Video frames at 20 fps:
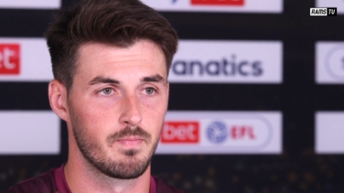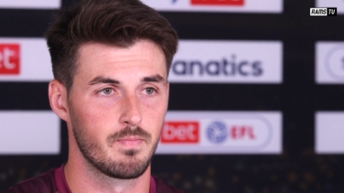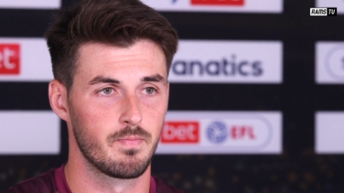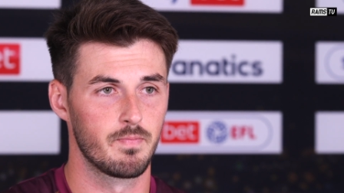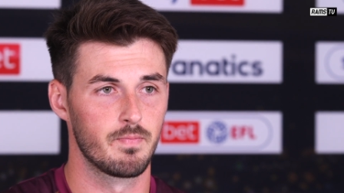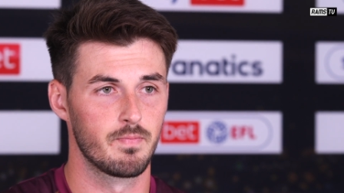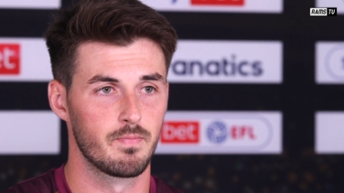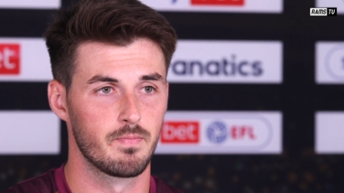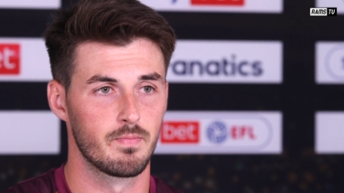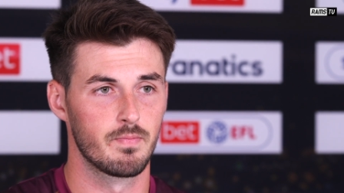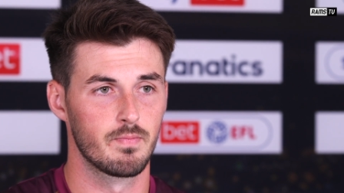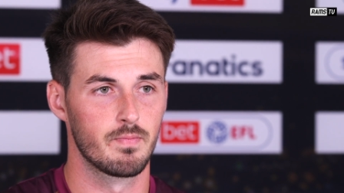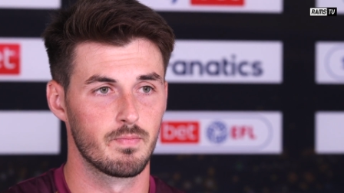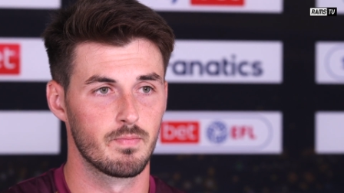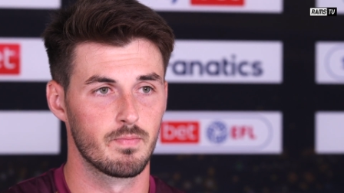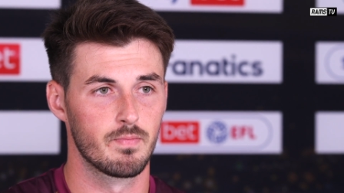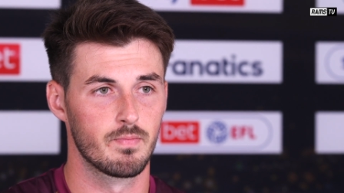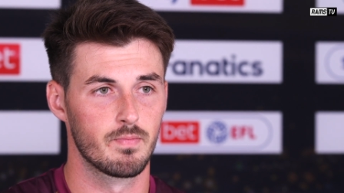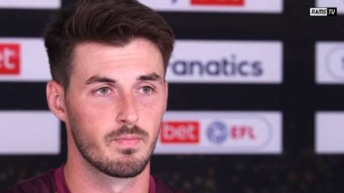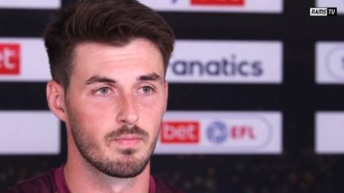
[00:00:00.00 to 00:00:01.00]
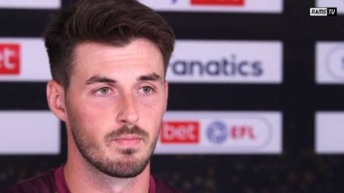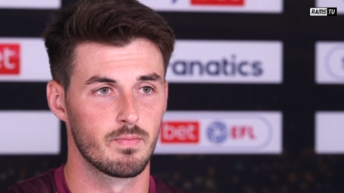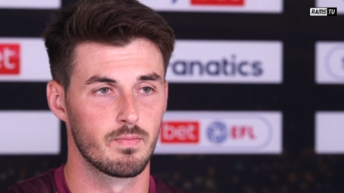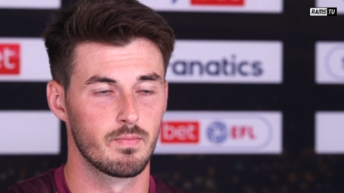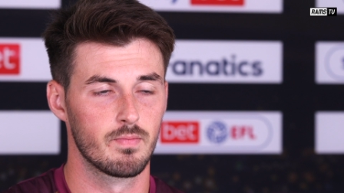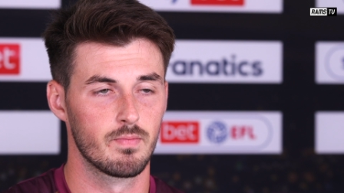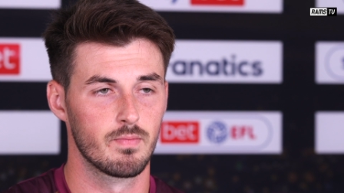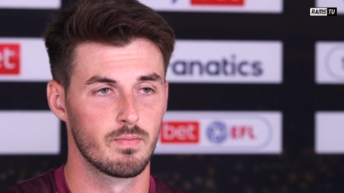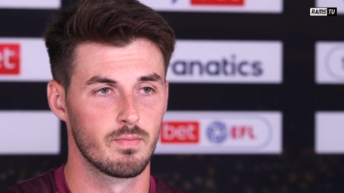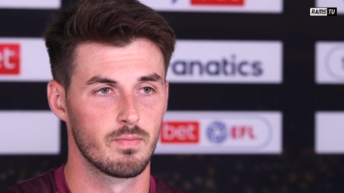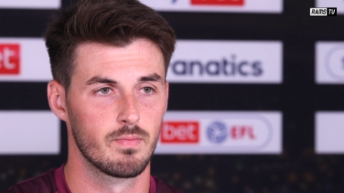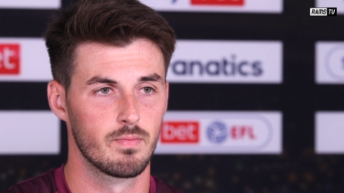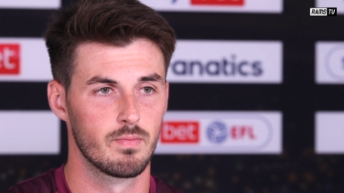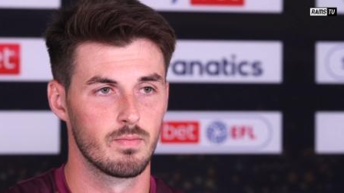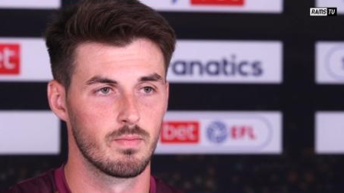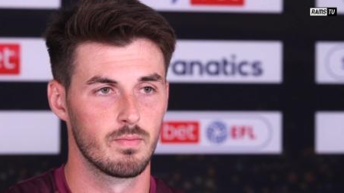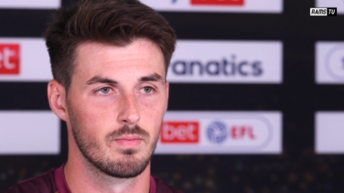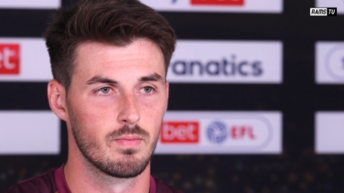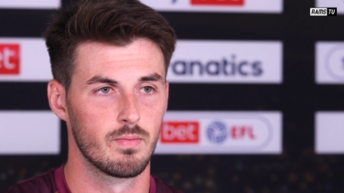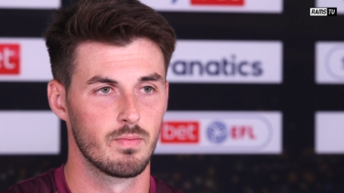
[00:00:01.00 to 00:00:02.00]
And that's what you want, isn't it? You want competition for
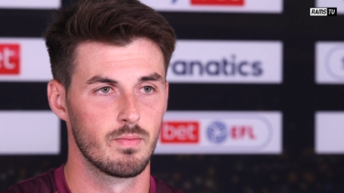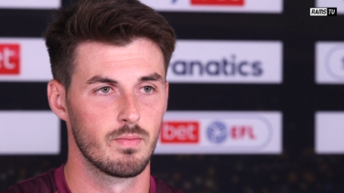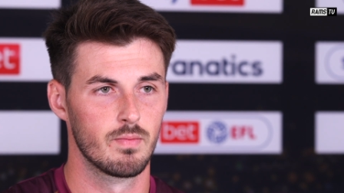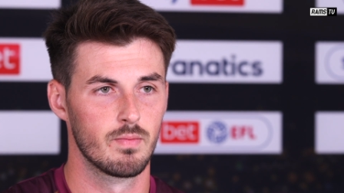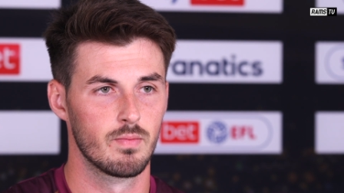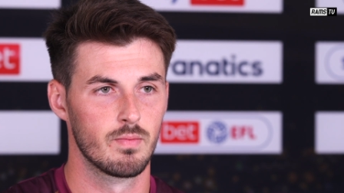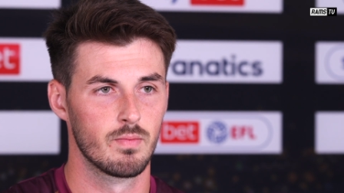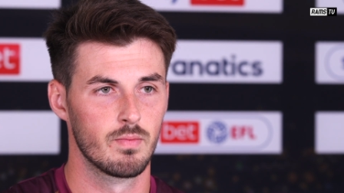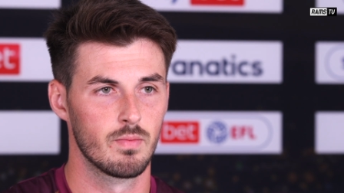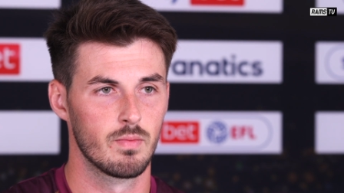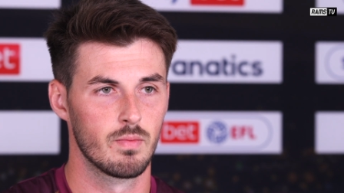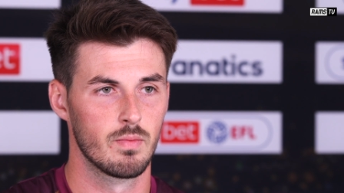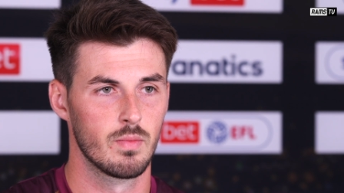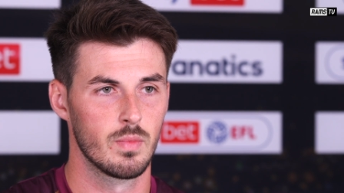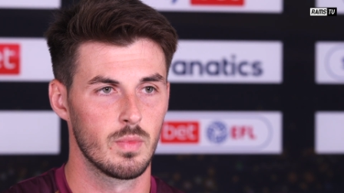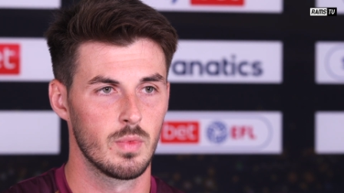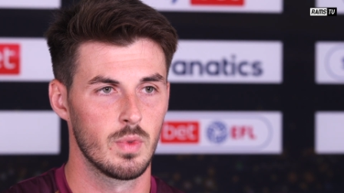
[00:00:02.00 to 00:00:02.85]
places, and that's what you've got